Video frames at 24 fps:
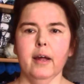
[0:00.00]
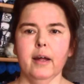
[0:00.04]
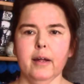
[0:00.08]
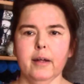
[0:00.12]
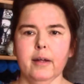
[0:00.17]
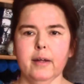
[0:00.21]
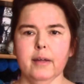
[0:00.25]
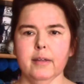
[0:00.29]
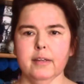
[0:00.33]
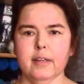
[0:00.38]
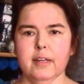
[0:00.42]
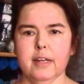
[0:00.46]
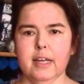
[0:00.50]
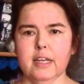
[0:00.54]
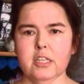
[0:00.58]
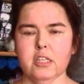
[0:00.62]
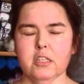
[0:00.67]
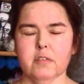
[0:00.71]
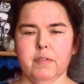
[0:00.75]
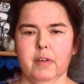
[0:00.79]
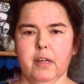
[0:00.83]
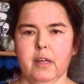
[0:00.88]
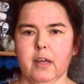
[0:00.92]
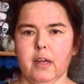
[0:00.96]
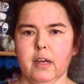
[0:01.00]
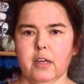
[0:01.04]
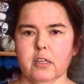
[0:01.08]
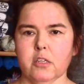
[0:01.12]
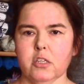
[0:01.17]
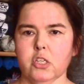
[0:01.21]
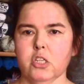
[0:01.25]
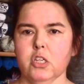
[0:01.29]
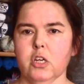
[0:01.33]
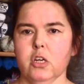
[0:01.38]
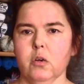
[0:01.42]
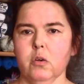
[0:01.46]
the next thing I
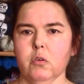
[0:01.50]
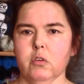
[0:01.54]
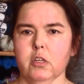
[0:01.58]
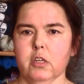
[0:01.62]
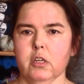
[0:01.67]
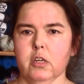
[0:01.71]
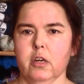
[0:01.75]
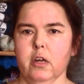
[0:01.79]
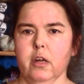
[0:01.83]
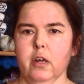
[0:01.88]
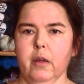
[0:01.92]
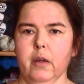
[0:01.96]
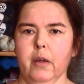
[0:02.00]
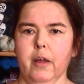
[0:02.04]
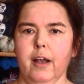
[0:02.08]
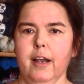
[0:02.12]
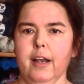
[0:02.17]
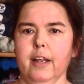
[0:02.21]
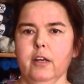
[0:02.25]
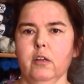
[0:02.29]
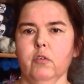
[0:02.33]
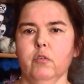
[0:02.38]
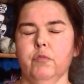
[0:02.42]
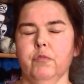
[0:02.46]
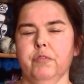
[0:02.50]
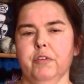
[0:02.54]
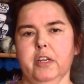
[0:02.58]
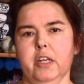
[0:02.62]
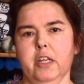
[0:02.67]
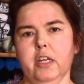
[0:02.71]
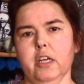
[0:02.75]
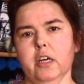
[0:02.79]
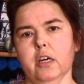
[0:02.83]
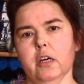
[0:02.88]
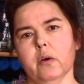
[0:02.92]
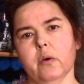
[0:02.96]
showed a little
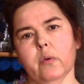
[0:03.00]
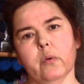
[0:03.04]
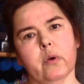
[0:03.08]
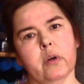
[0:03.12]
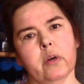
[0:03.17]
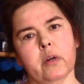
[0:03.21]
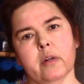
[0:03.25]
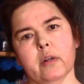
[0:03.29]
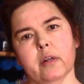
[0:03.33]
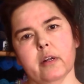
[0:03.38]
video